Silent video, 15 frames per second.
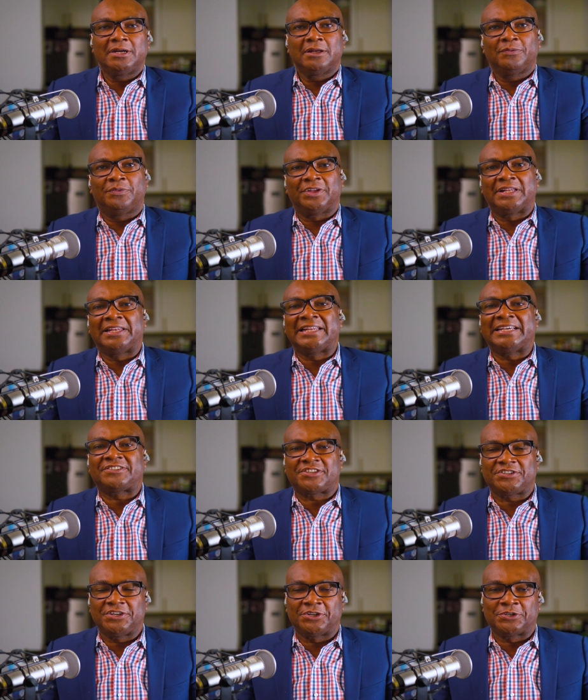the
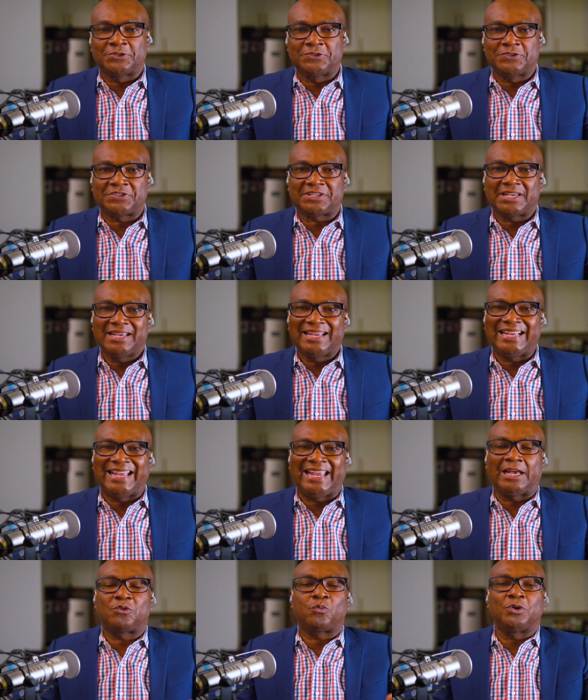listeners
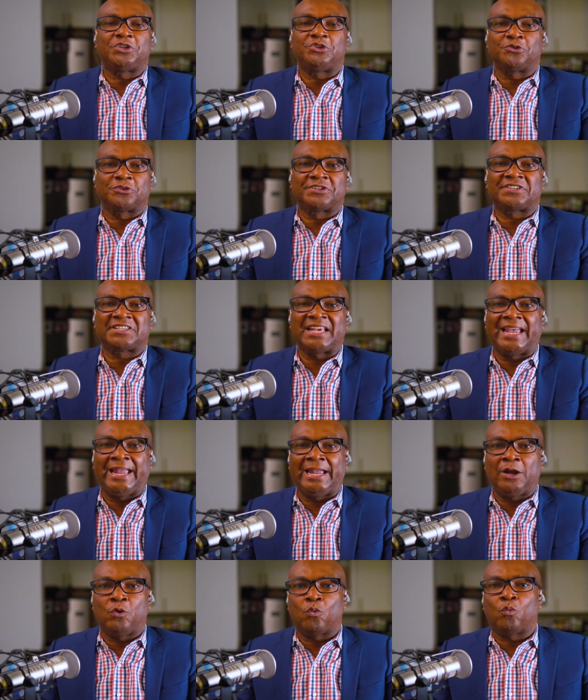get what you're
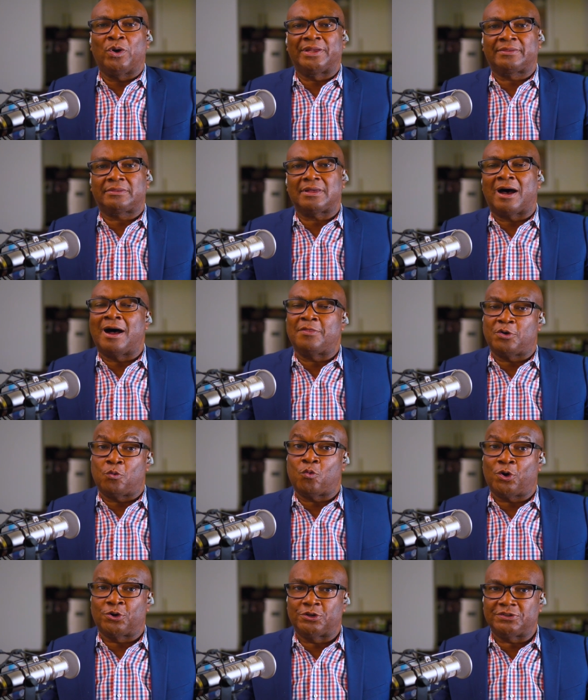saying with other
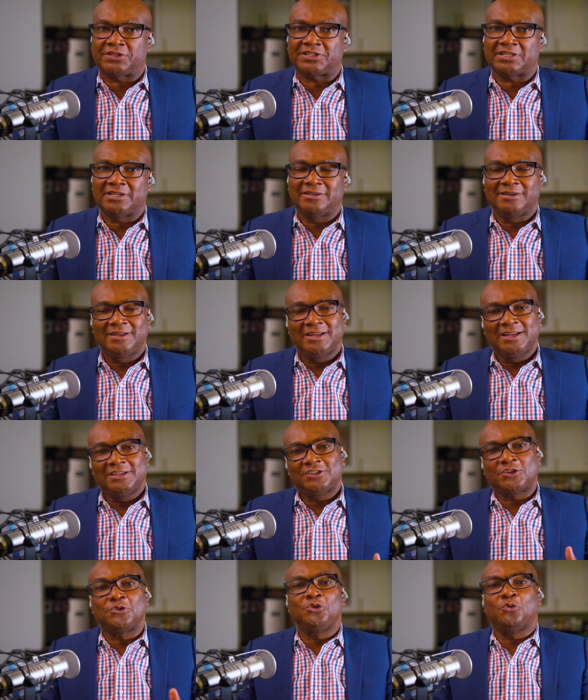words.
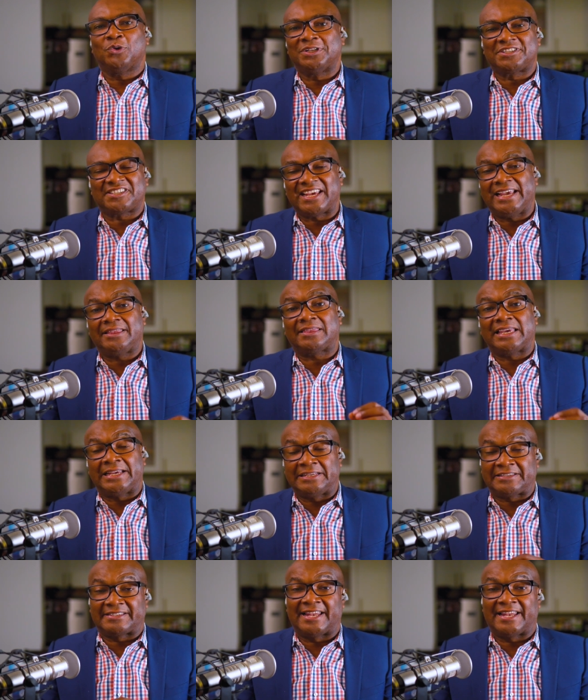So you will say things